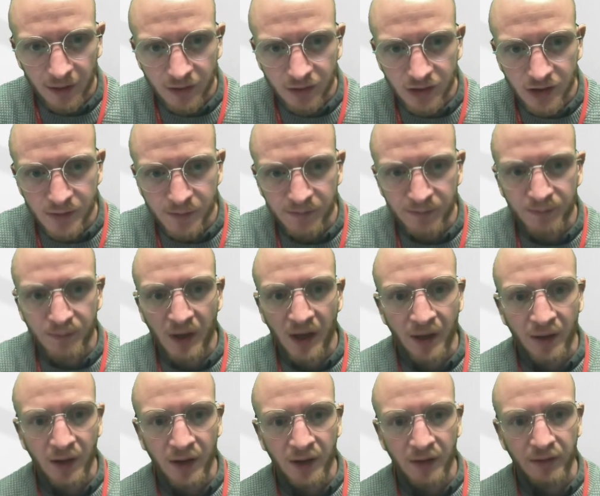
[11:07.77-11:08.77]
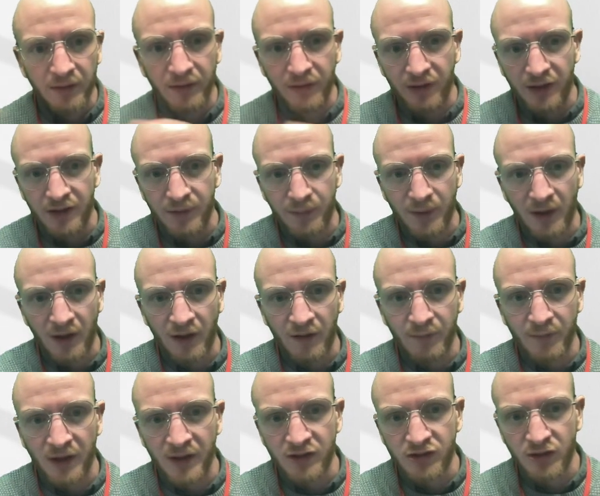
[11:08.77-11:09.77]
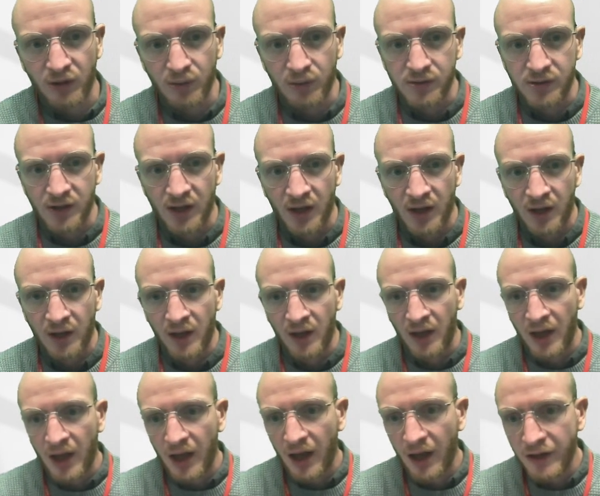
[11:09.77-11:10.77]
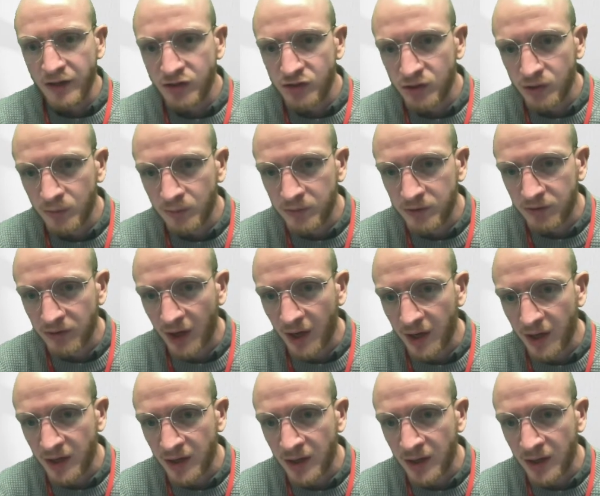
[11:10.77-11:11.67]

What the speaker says: Just by this part of my shoulder, I zoomed right